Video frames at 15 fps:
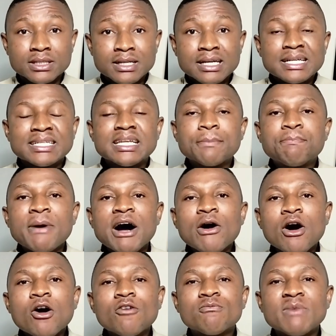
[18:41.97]
The
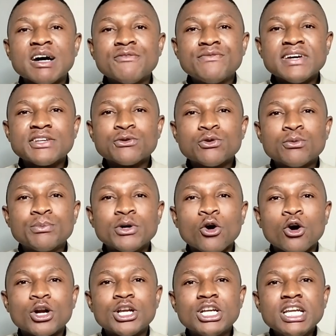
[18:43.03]
power of my faith will be
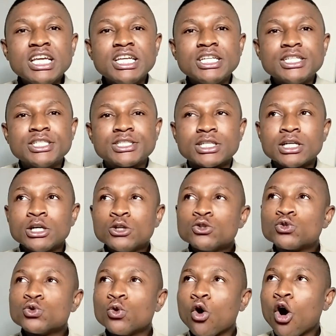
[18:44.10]
unleashed
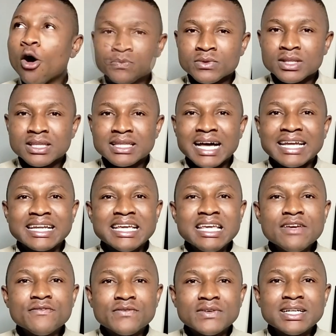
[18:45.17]
to hope that
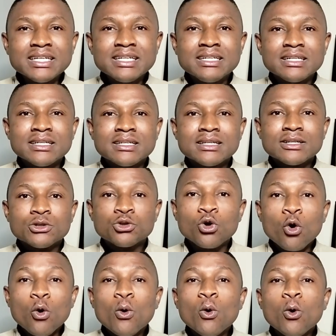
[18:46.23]
even
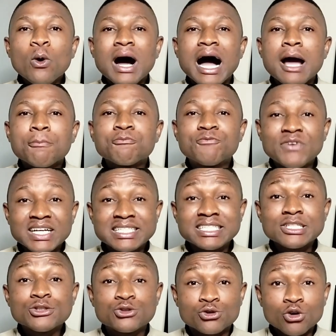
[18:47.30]
though I'm
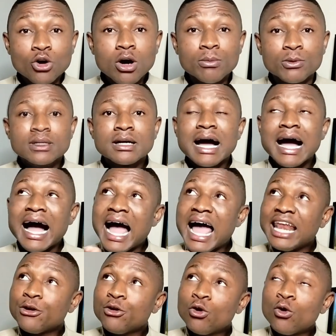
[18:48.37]
facing troubles, I
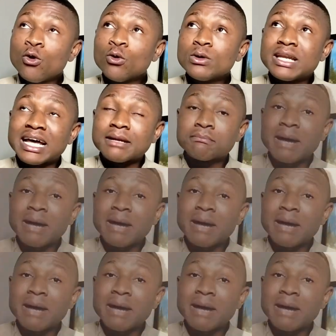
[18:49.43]
know that my